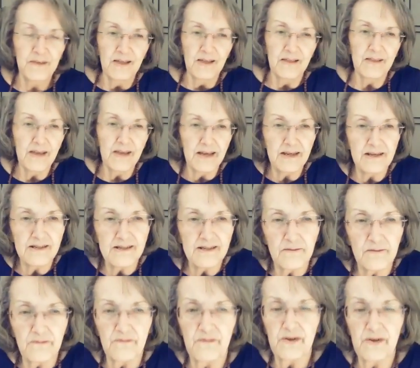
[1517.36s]
That is
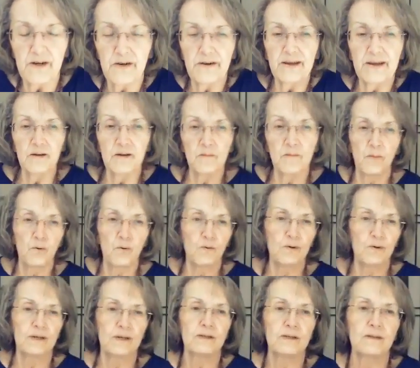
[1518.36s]
a very
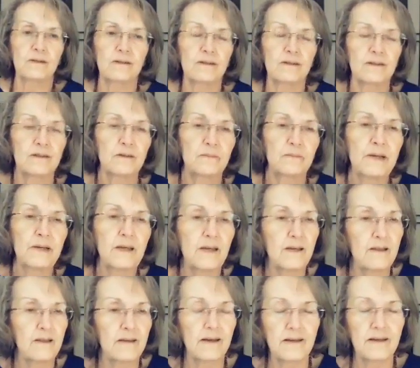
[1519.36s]
important, to
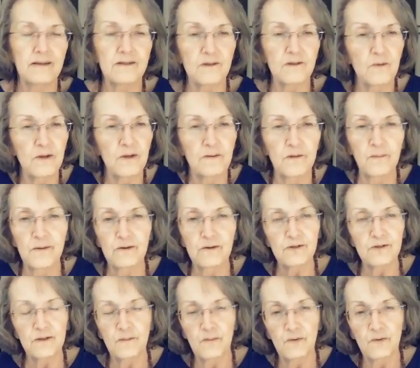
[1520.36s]
me, that is one of the
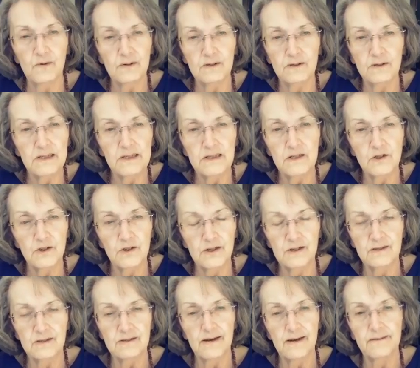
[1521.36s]
most important
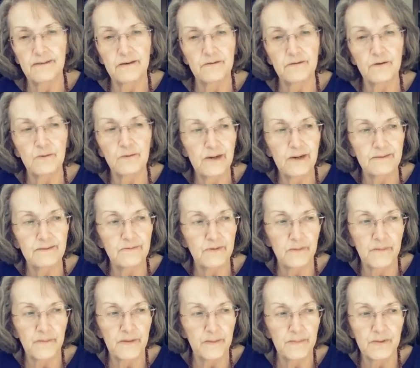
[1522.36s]
teachings I've ever read
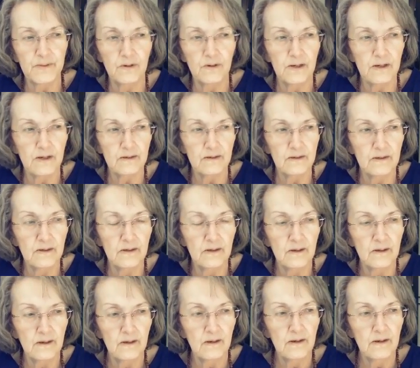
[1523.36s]
from the Buddha.
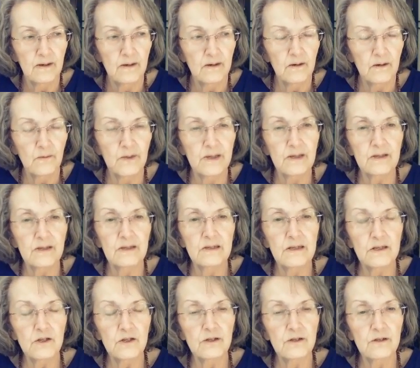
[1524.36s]
When
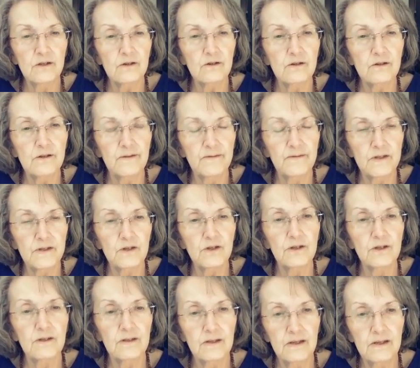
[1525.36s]
conditions are
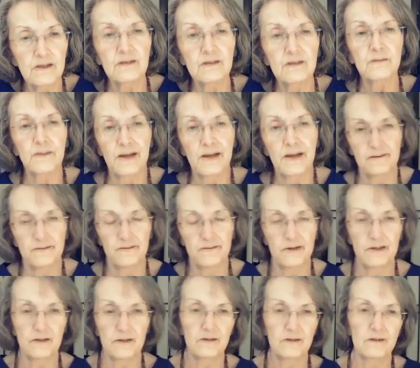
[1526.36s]
sufficient, things
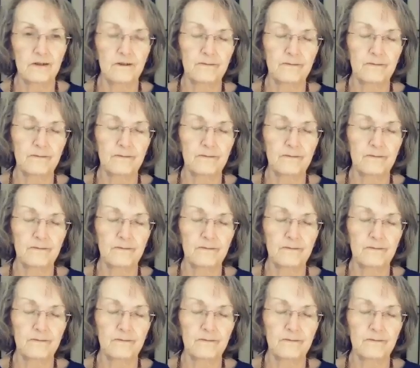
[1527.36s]
manifest.